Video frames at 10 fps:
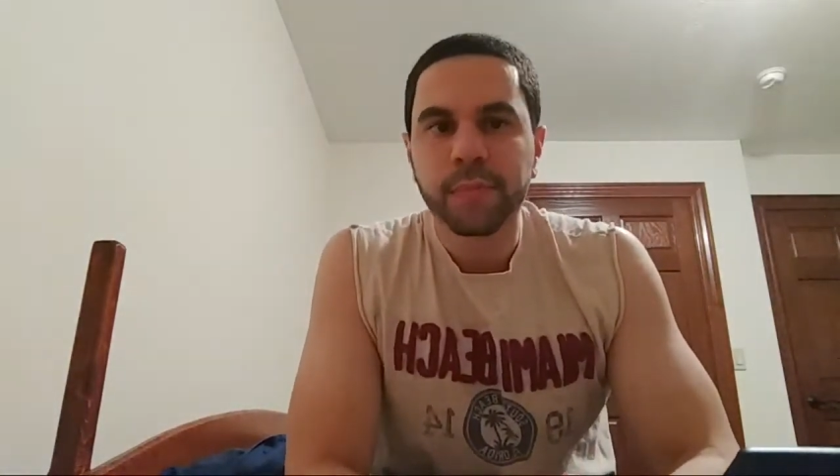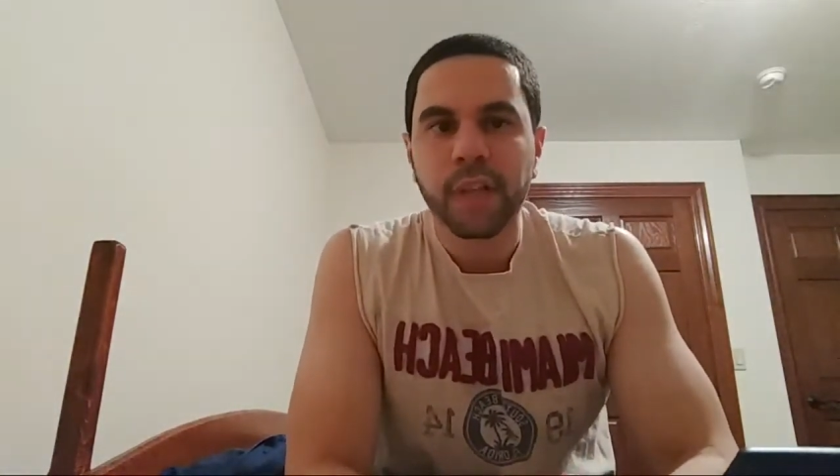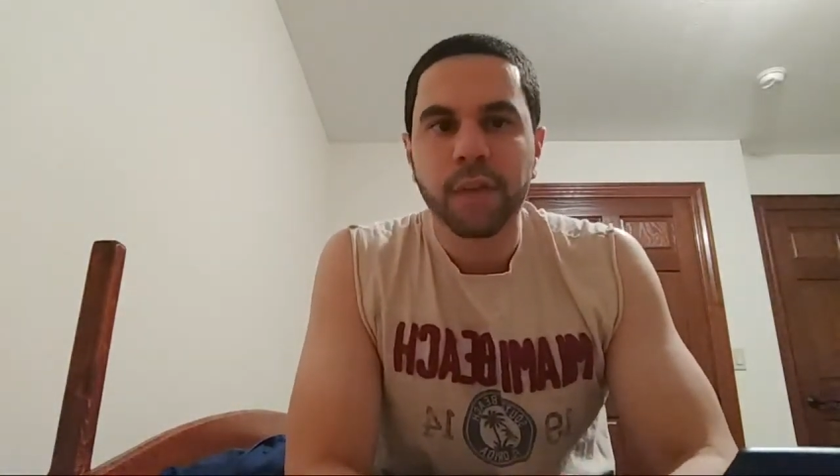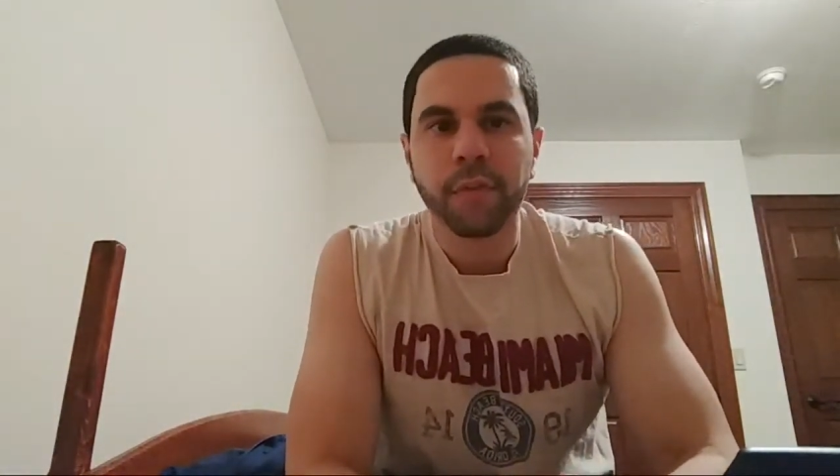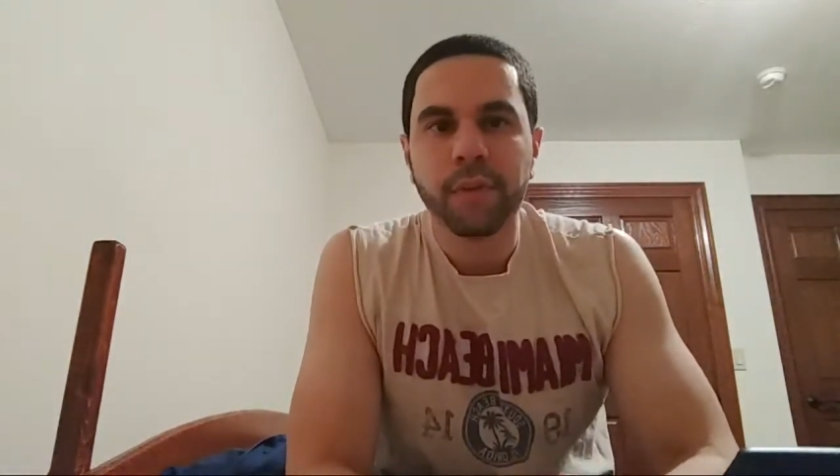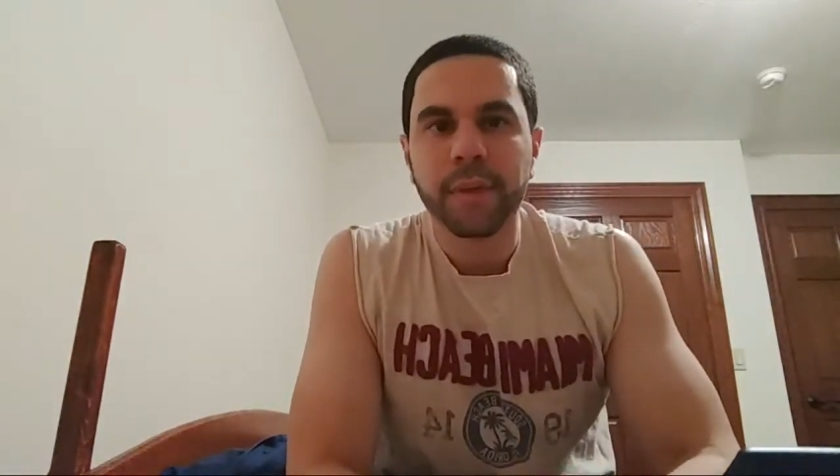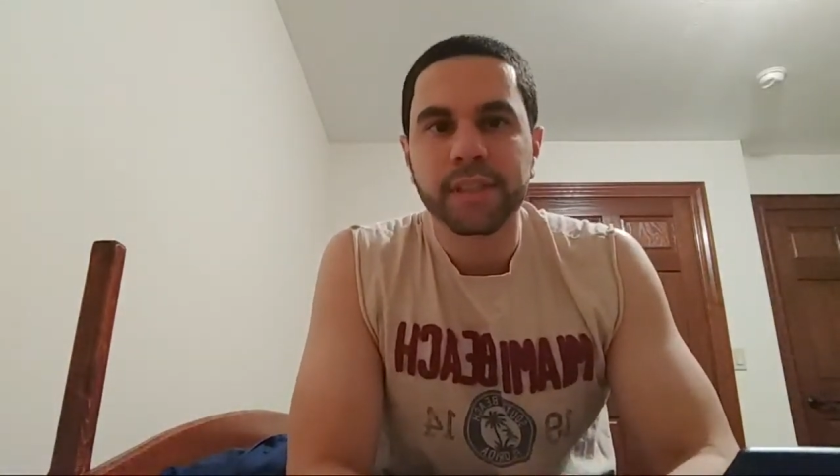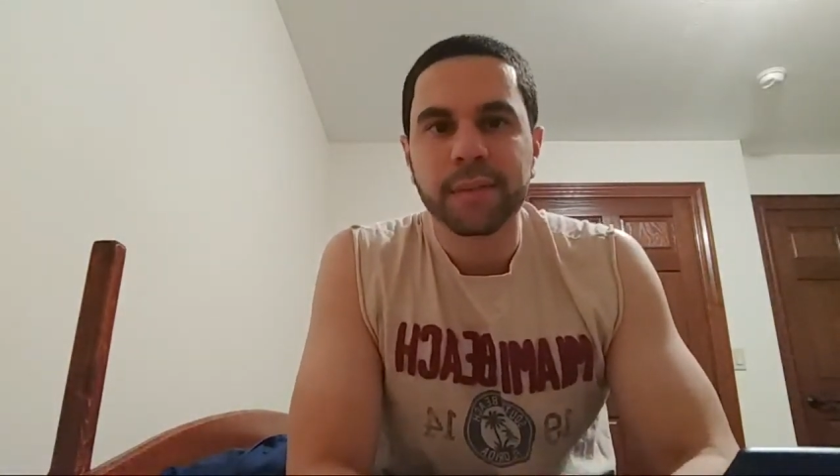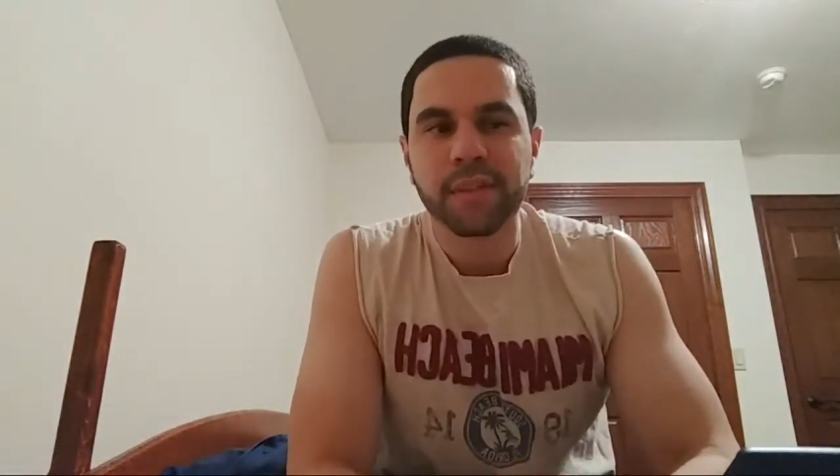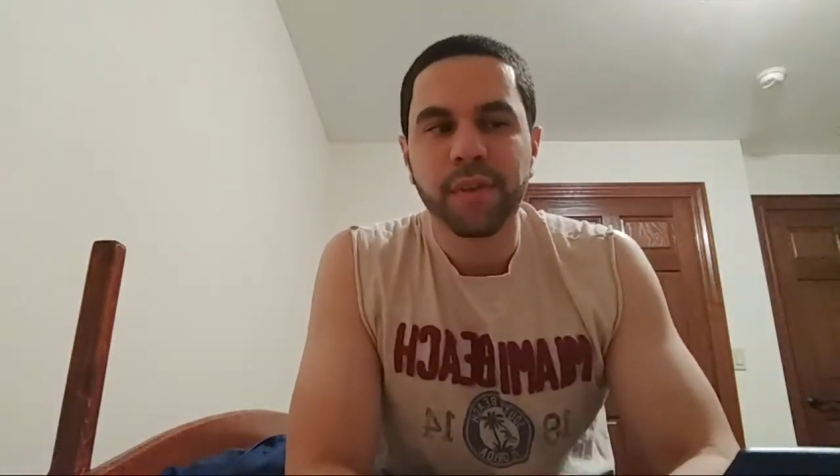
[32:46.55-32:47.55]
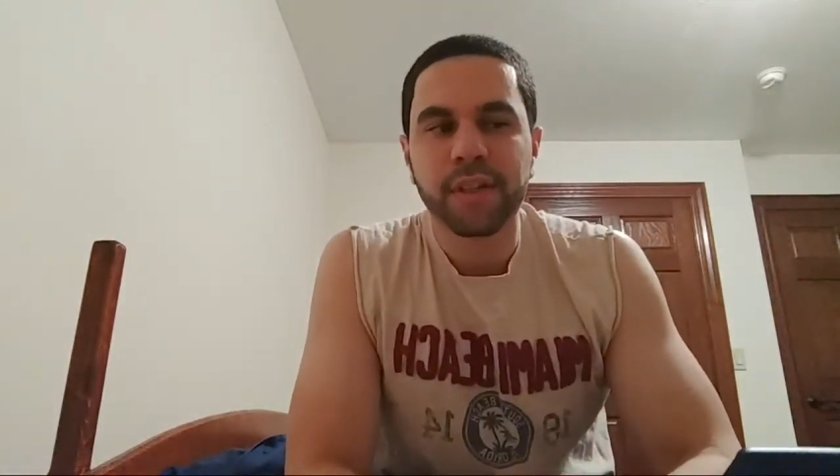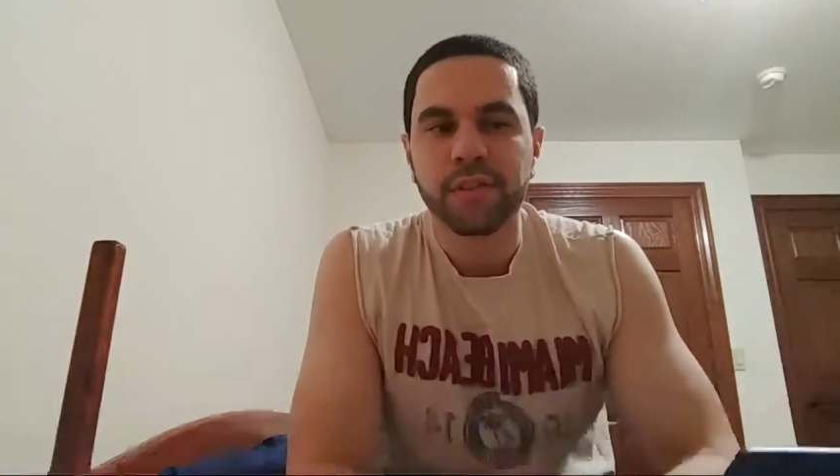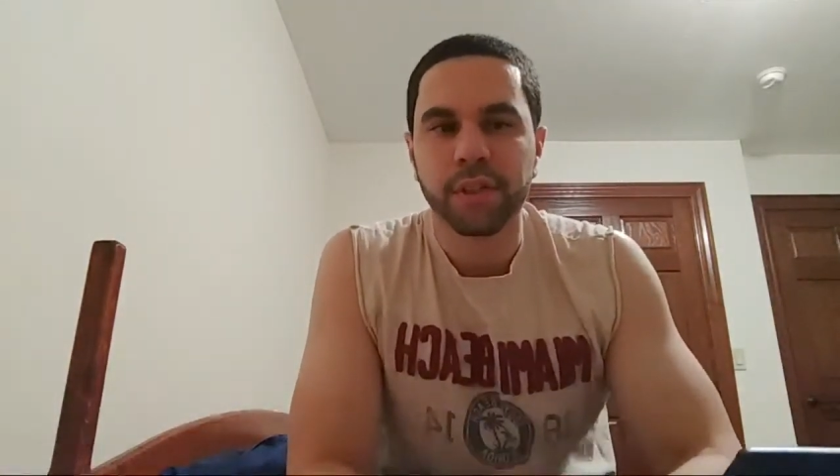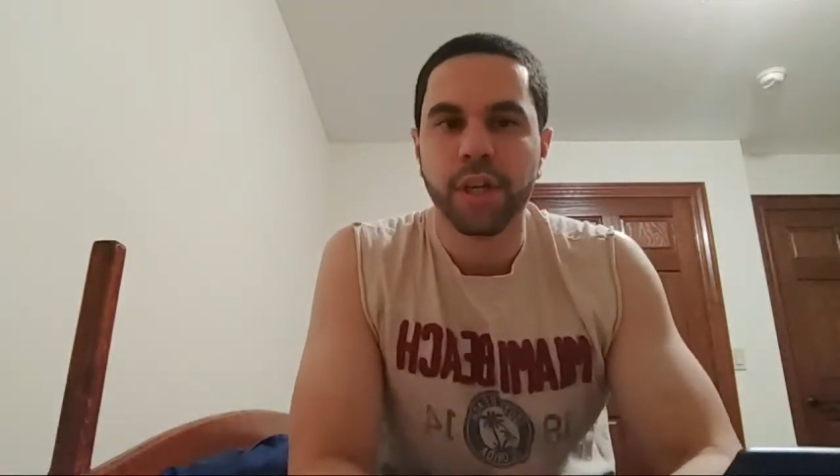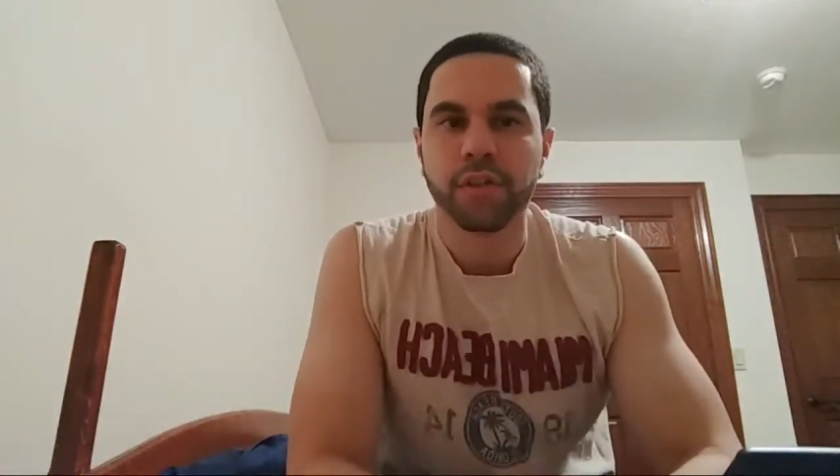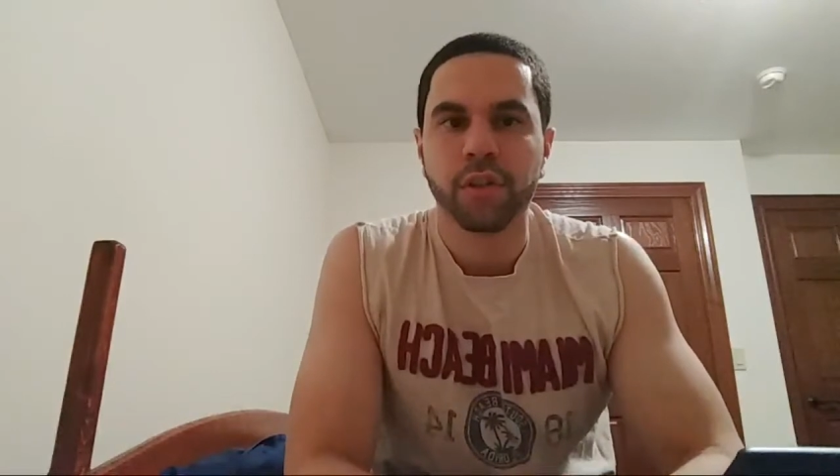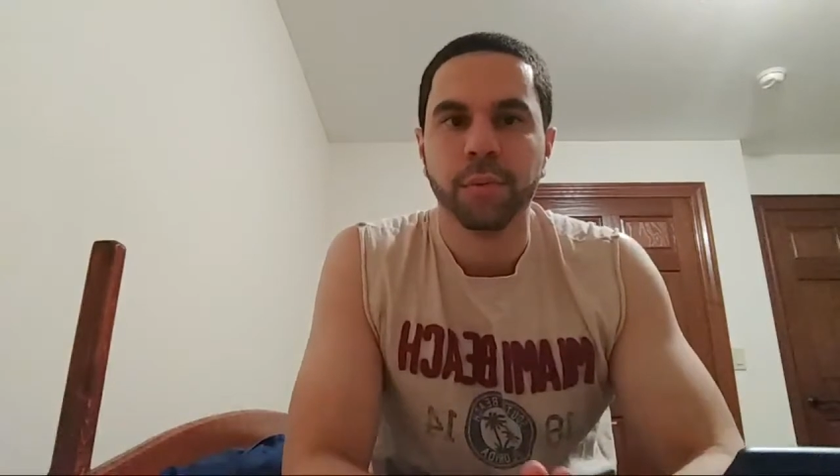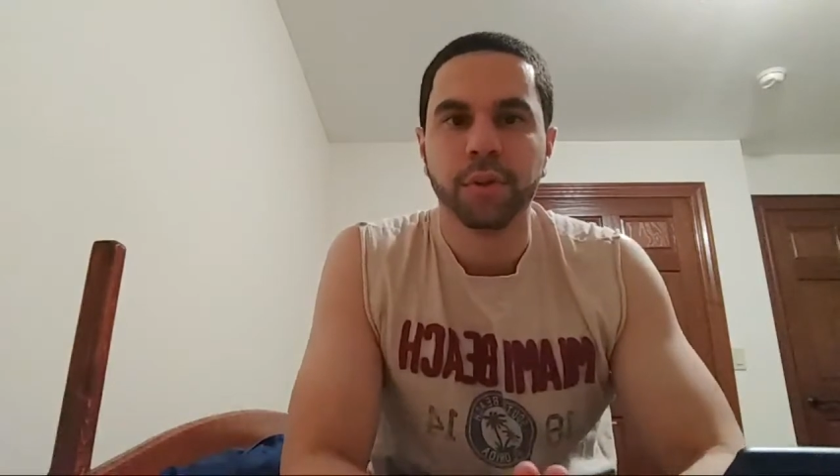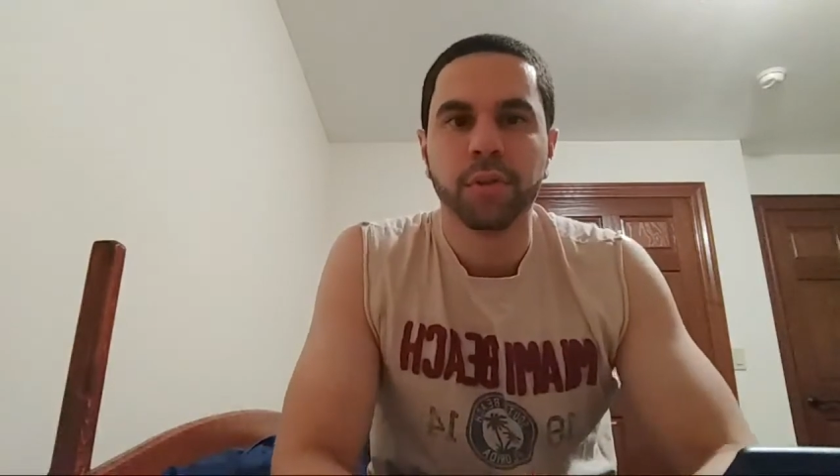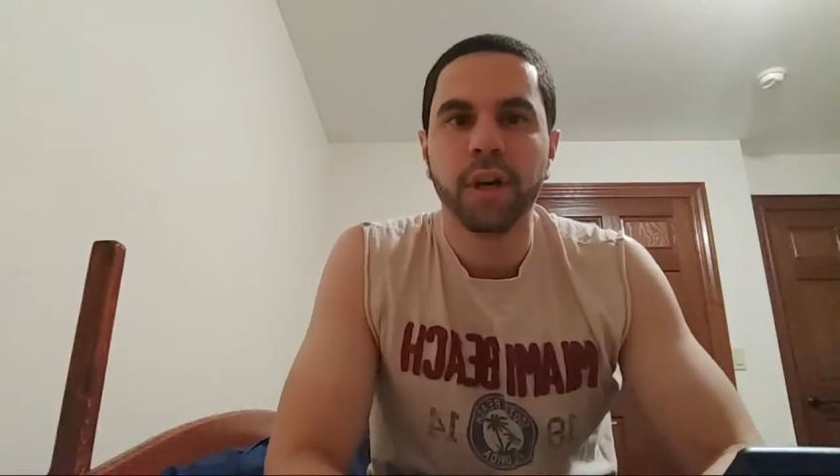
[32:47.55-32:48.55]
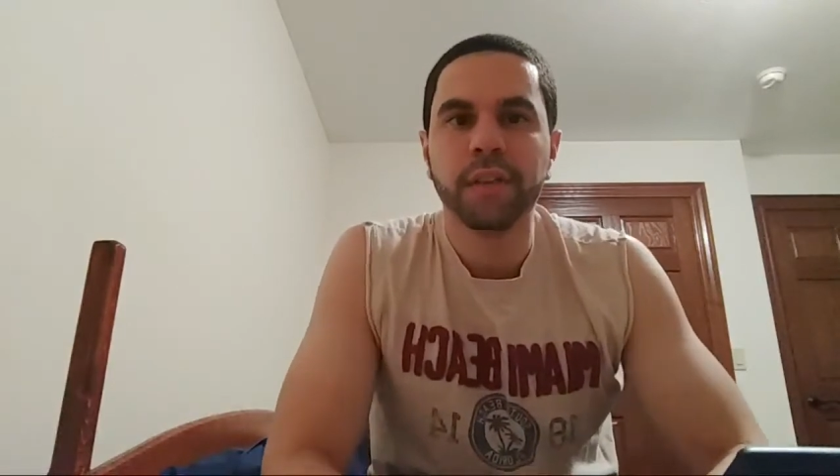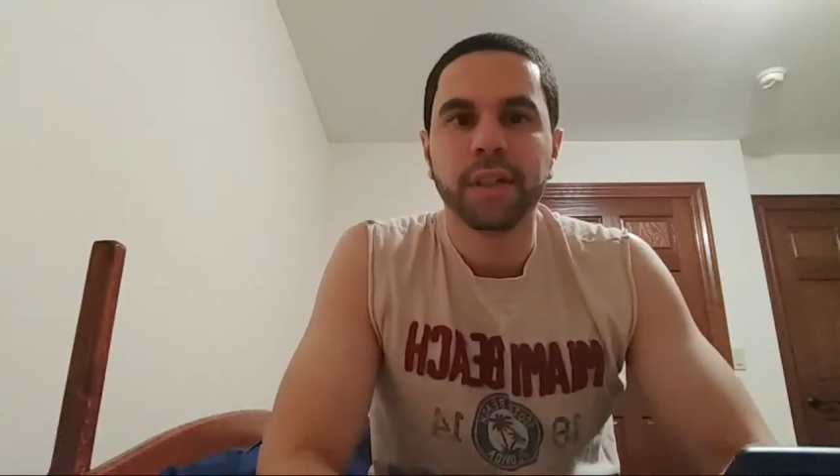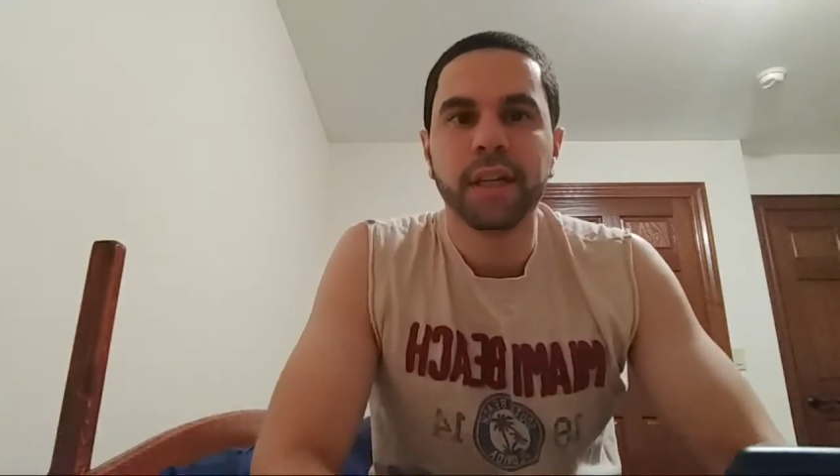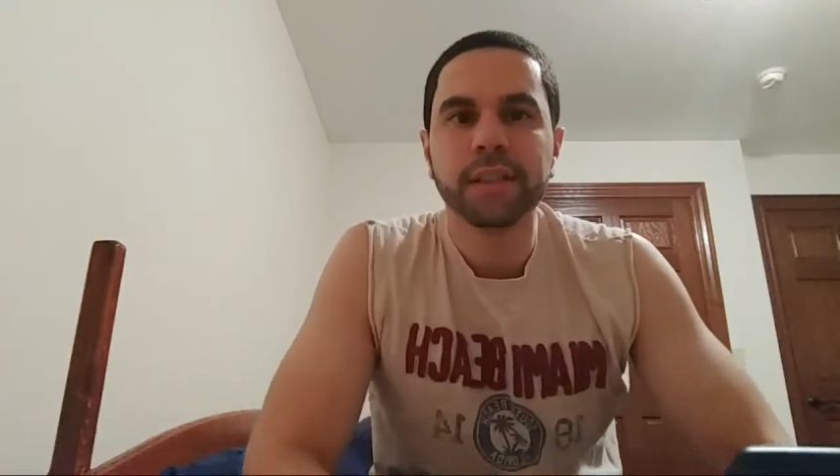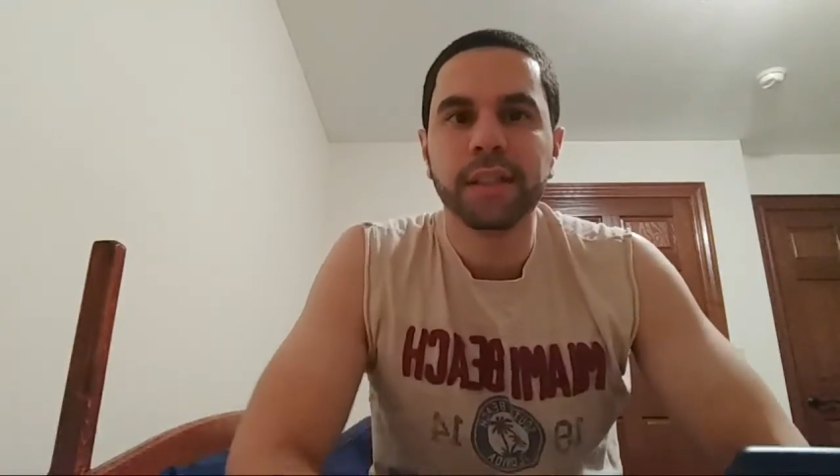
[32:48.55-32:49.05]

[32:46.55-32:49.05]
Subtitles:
Offer feedback, tips, advice, and suggestions to improve the quality of the content.